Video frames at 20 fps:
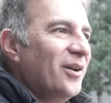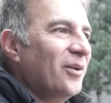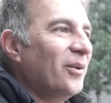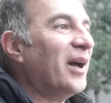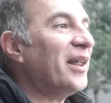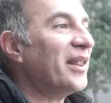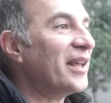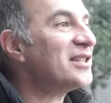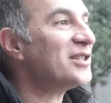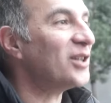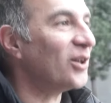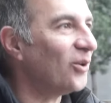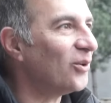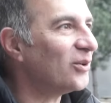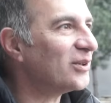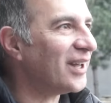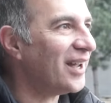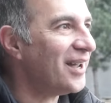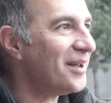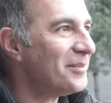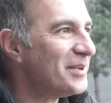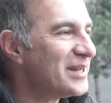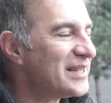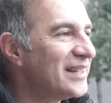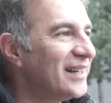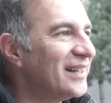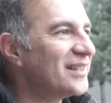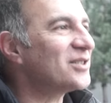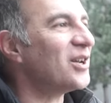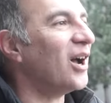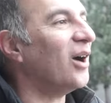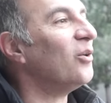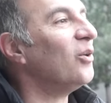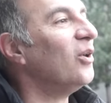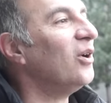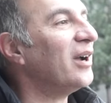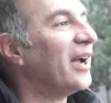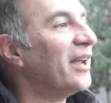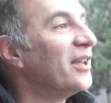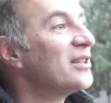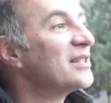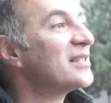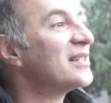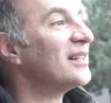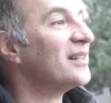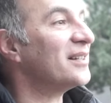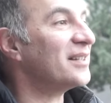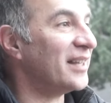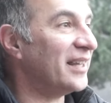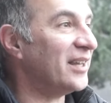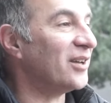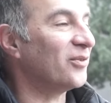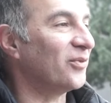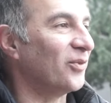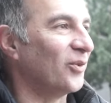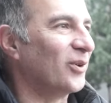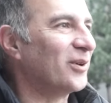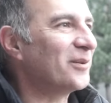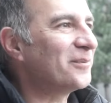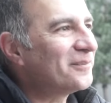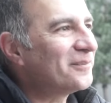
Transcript: Wow, that's a long time, isn't it? So how long are you still here for?